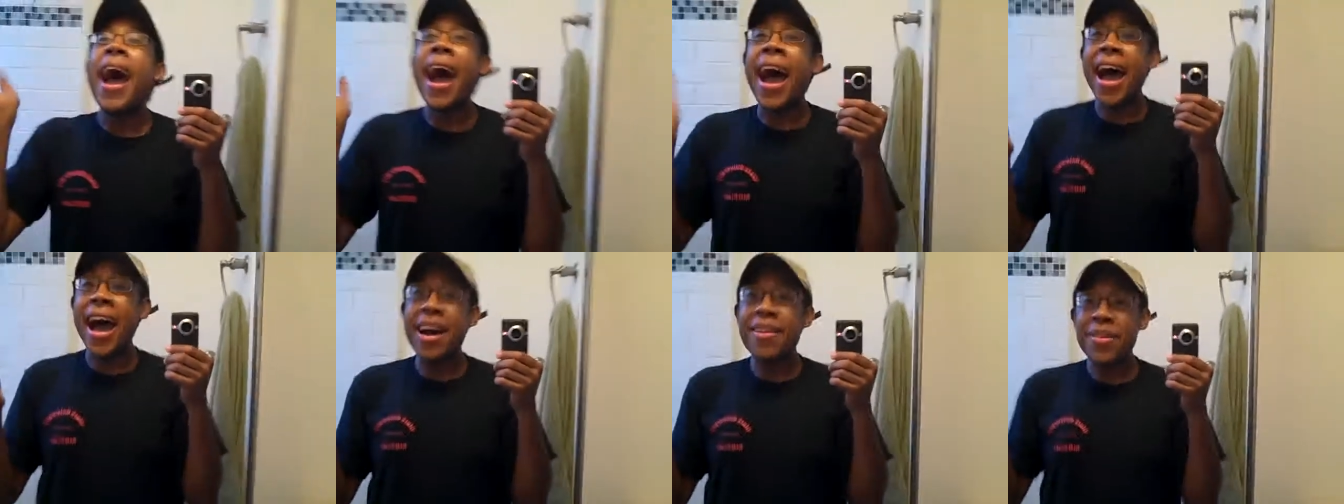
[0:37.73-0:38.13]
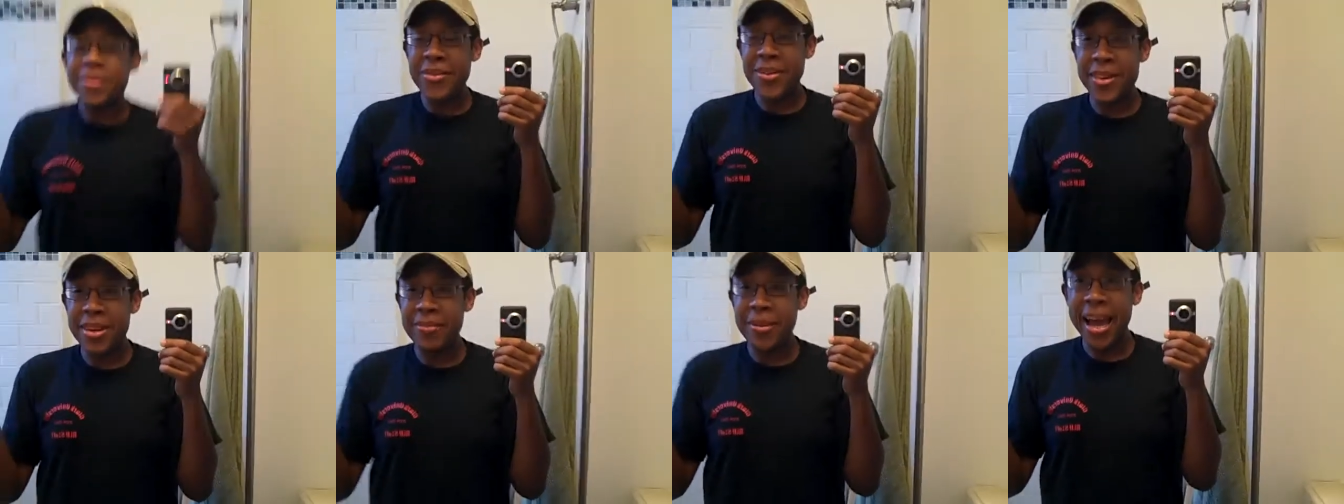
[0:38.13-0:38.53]
Um,
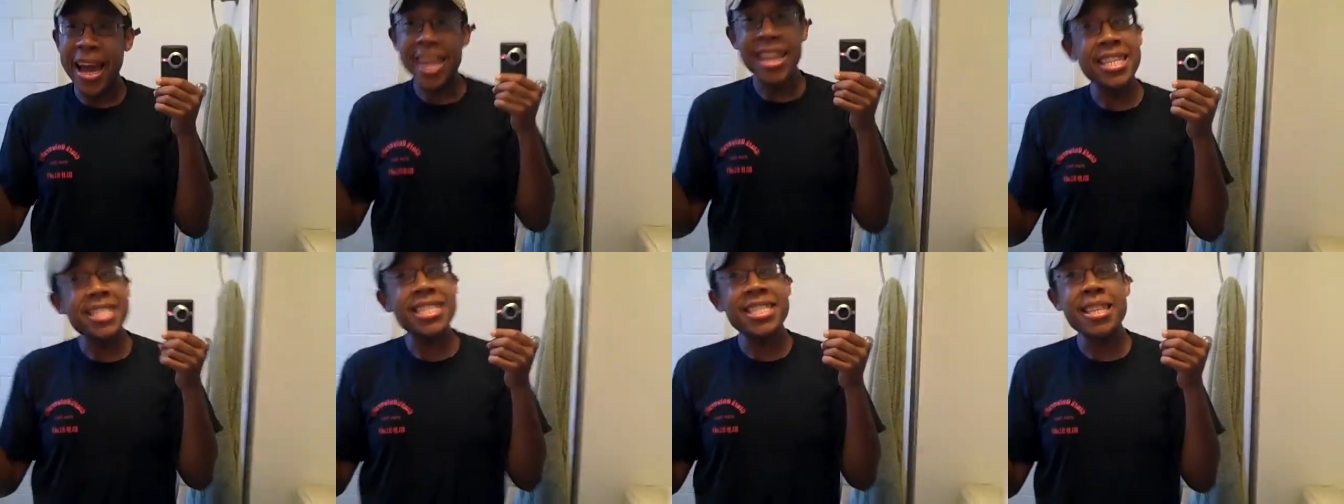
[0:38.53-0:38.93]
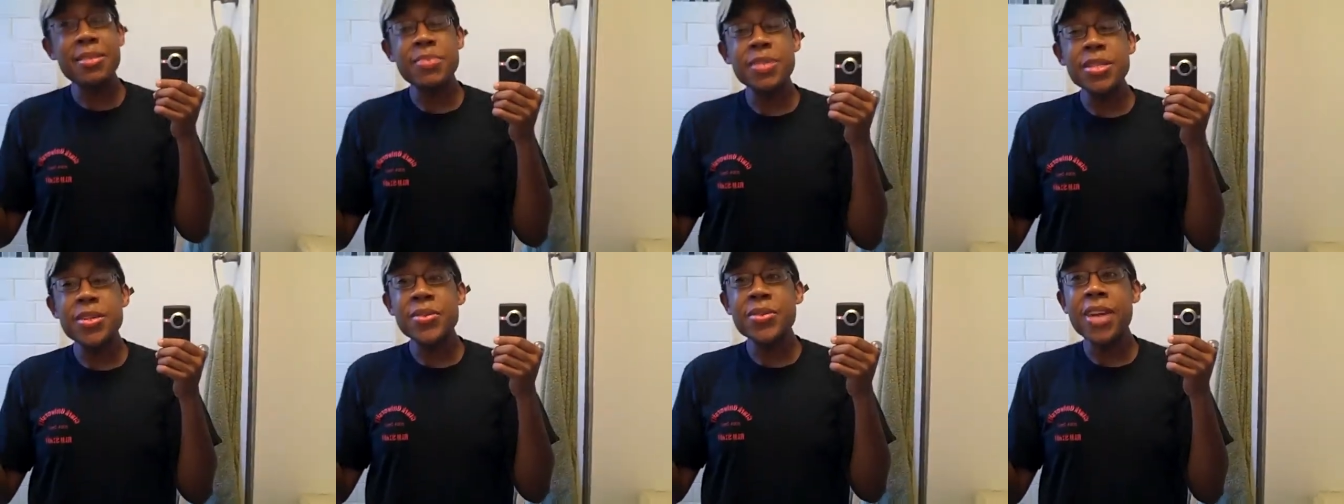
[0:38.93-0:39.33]
I'm doing a behind the scenes
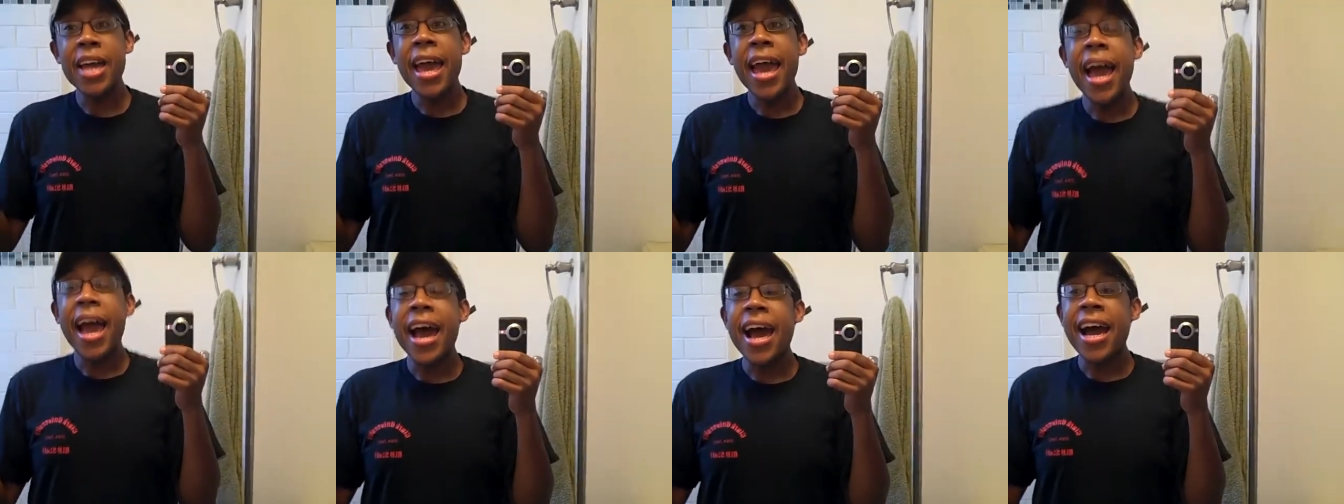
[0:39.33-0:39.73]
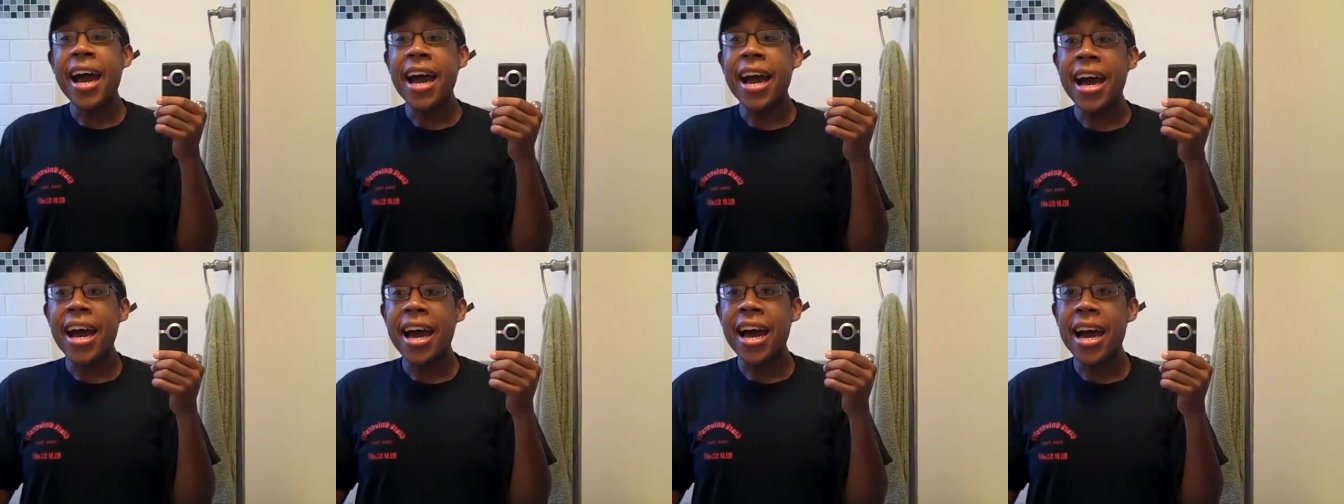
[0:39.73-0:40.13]
episode.
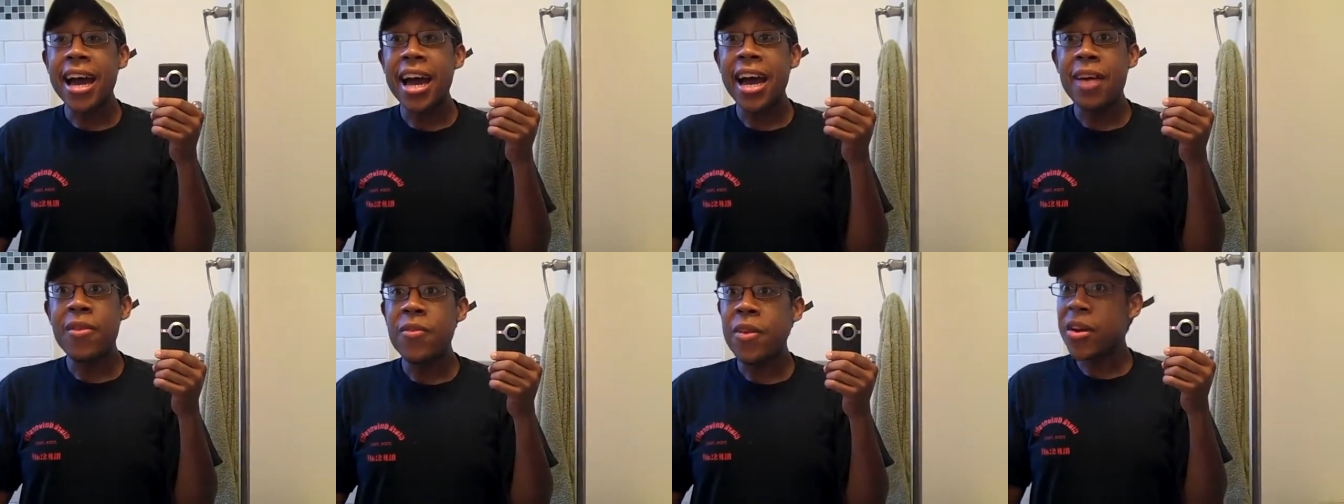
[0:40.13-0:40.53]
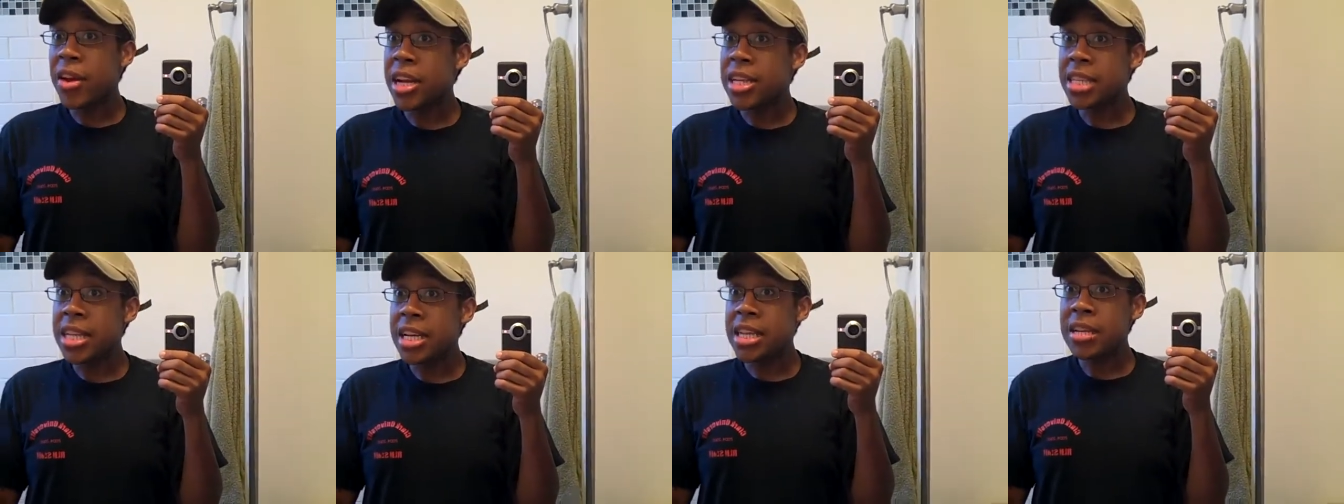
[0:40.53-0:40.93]
I'm uh,
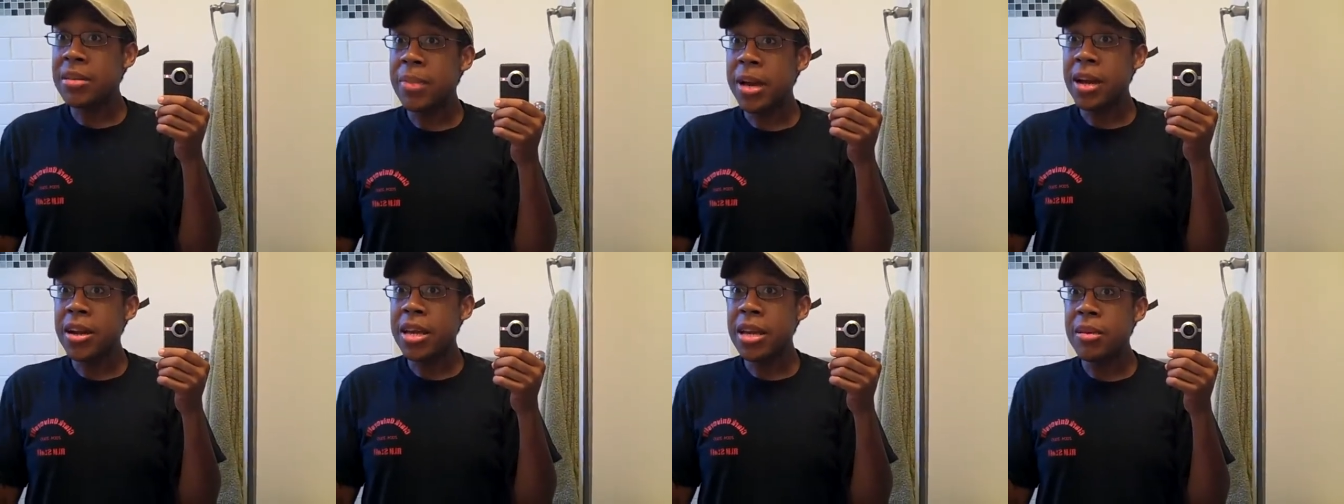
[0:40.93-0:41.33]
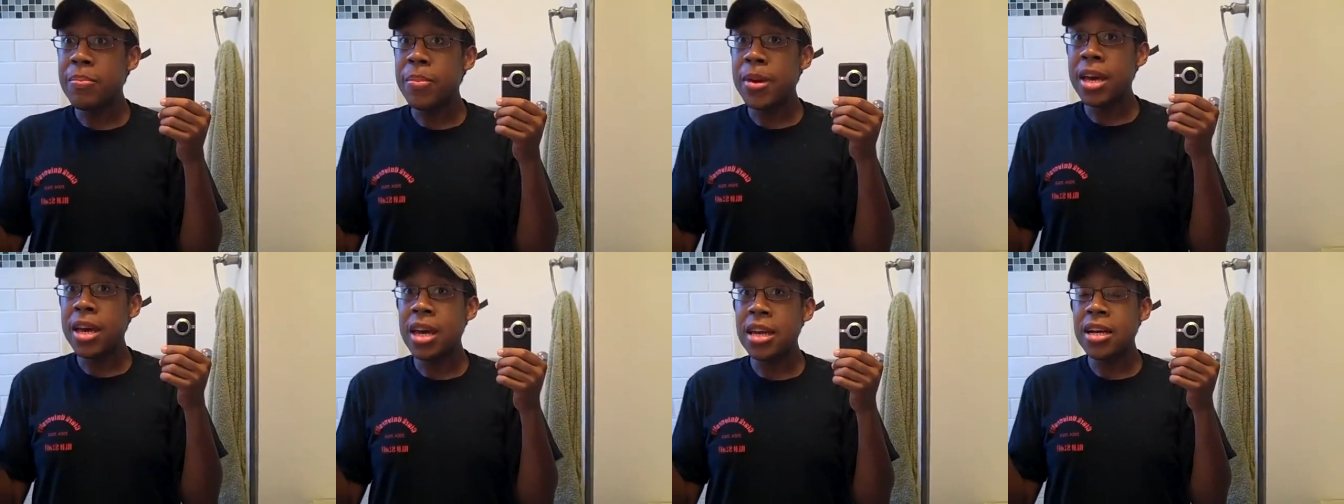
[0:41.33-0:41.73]
very excited about
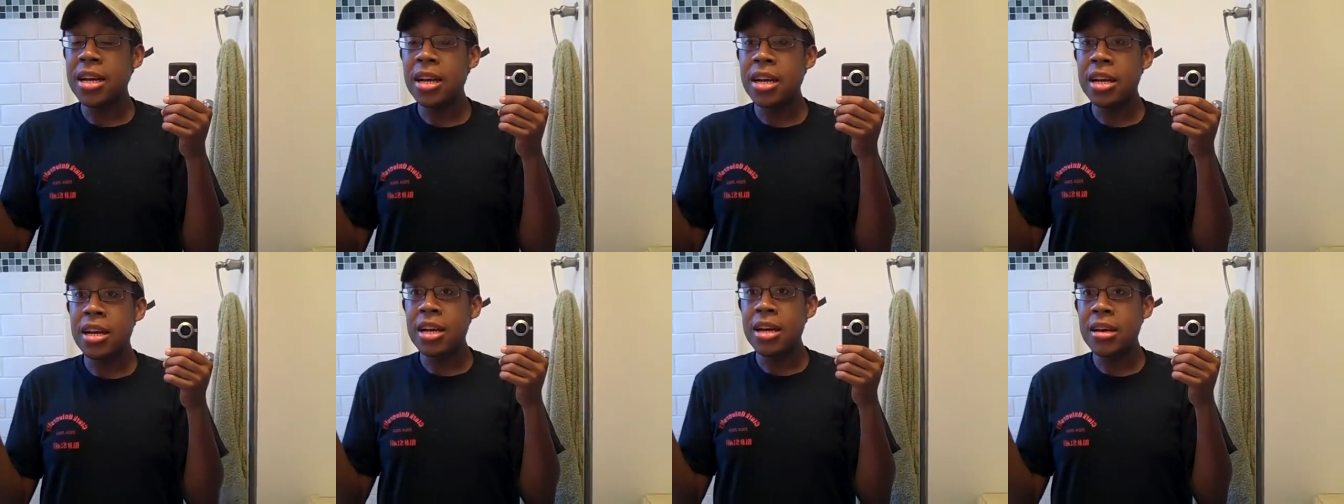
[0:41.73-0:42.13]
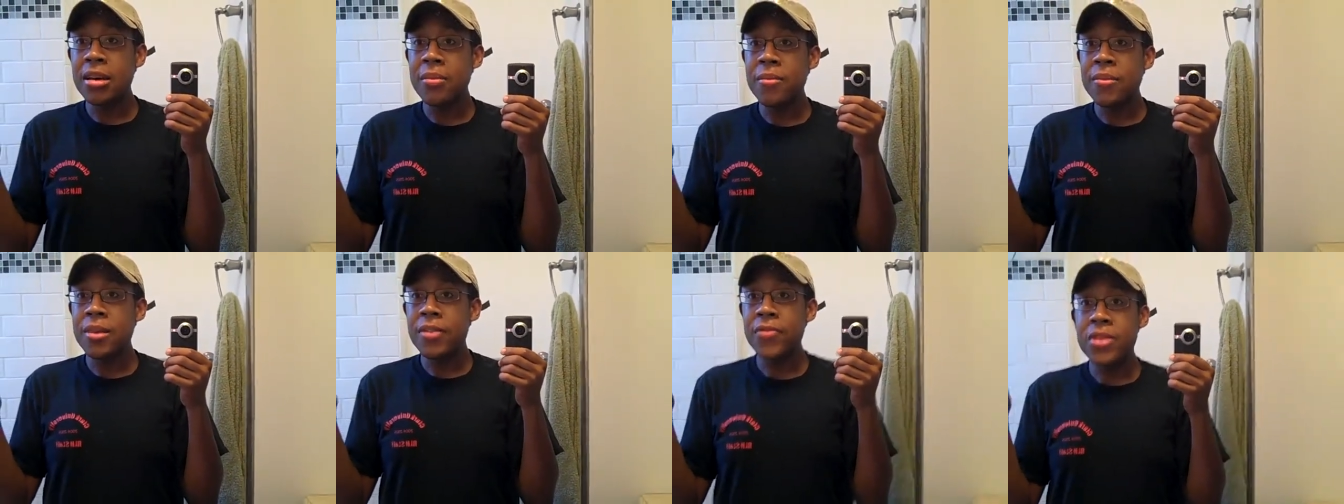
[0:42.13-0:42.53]
it, but um,